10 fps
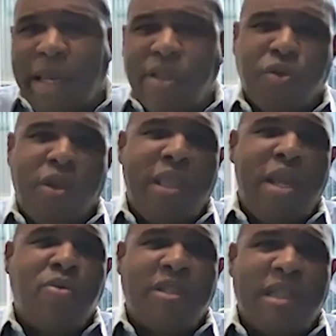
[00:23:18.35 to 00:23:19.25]
making sure that
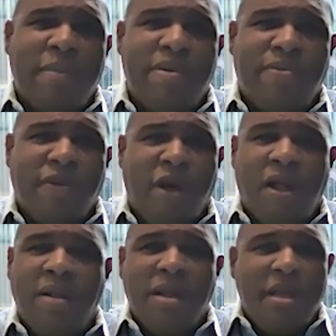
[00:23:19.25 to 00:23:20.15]
they don't slip and
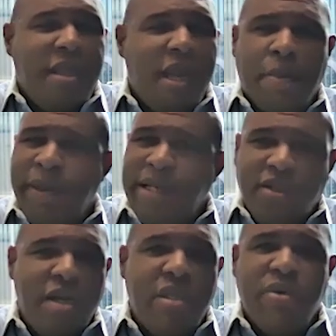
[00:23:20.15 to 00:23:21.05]
fall. The airplane's
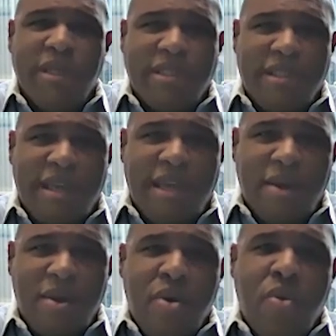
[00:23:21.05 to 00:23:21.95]
going to do its thing.